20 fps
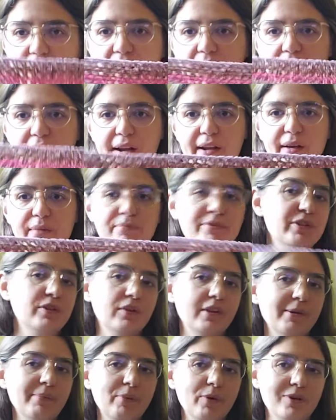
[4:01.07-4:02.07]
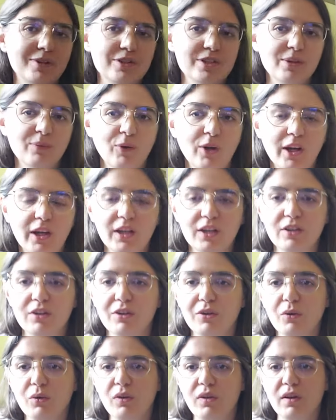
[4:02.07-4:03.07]
and then to the portion where I can
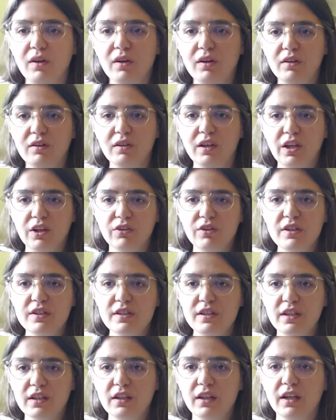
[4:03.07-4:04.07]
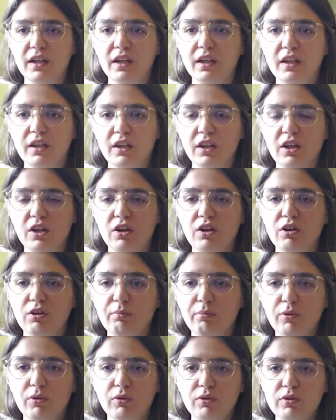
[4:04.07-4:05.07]
do the decreasing in the
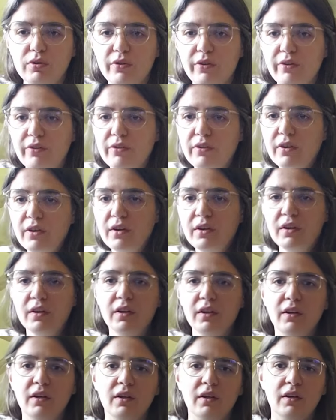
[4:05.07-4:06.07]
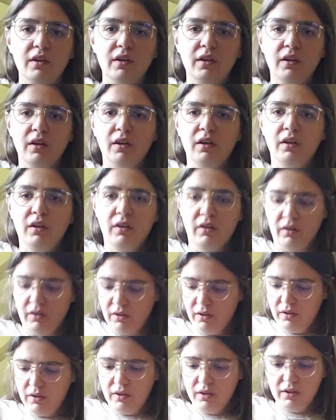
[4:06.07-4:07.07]
armholes.
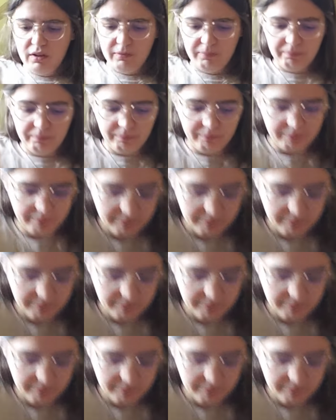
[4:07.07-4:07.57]
But